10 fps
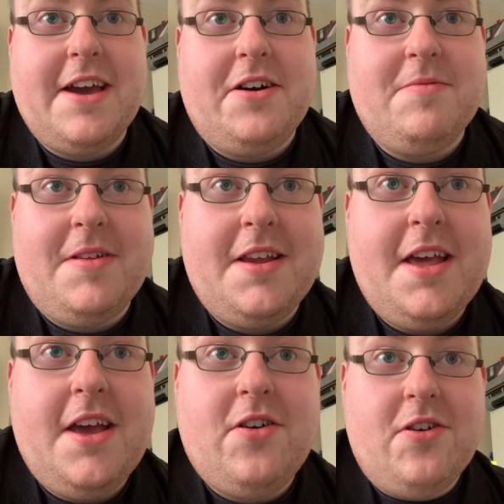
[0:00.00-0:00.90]

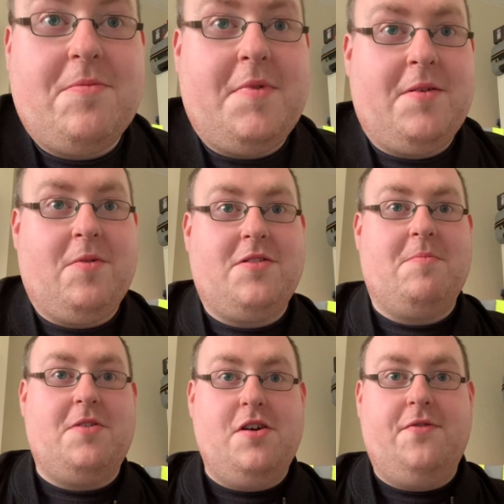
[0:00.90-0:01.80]
Goodman was a
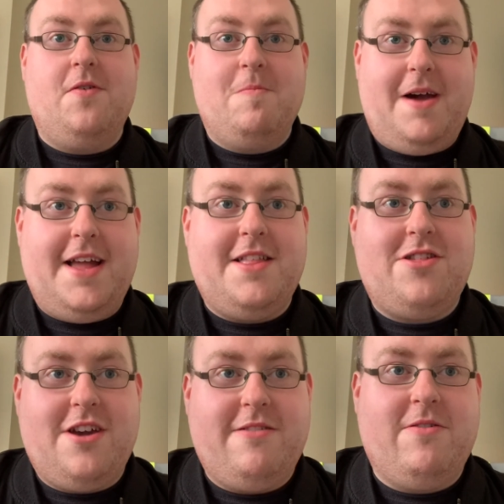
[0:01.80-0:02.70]
beautiful man,
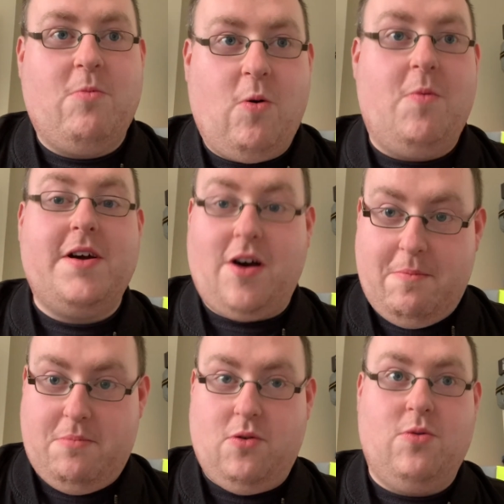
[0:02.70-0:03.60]
genuine, warm and
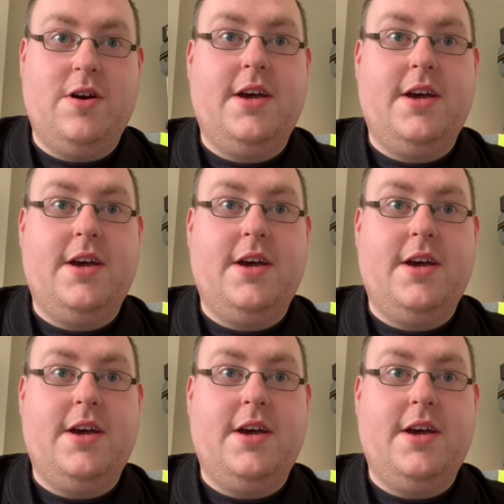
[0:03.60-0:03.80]
humble.